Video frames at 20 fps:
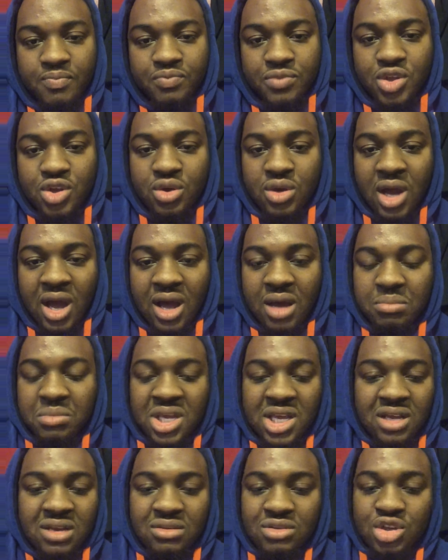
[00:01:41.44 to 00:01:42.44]
You know what I
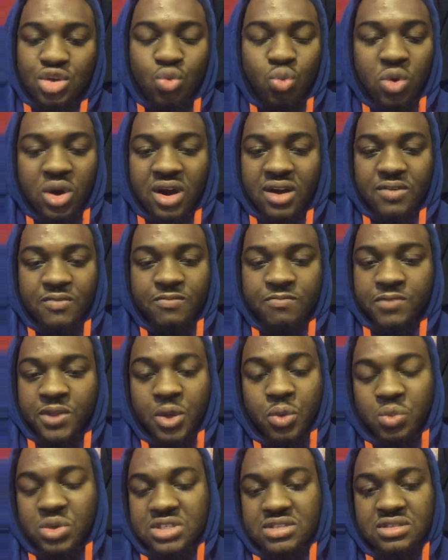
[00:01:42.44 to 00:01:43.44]
mean? You were
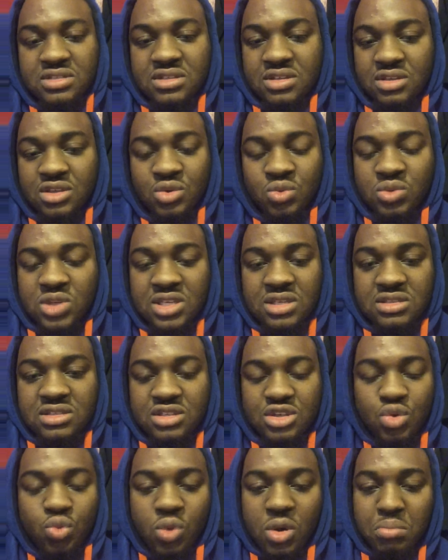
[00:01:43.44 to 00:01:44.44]
influenced to do this.
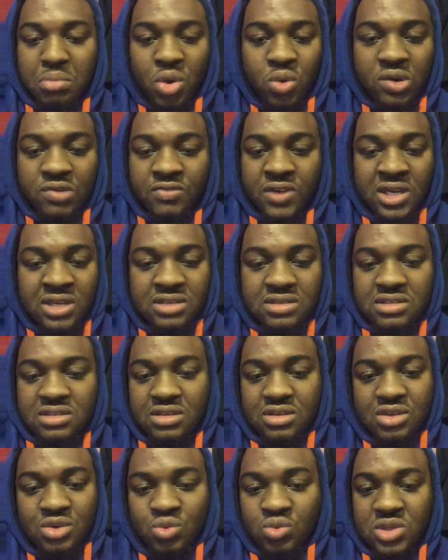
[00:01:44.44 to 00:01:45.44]
You were motivated to
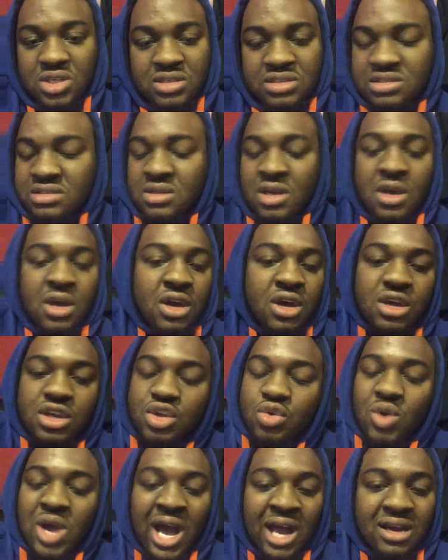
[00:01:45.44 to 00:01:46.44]
do this.
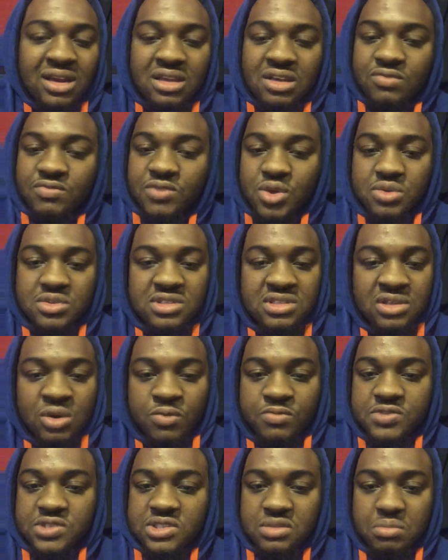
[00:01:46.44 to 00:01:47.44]
You gotta give
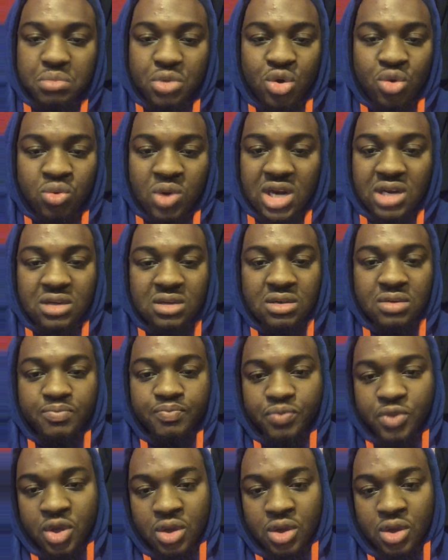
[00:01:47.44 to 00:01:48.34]
yourself some credit.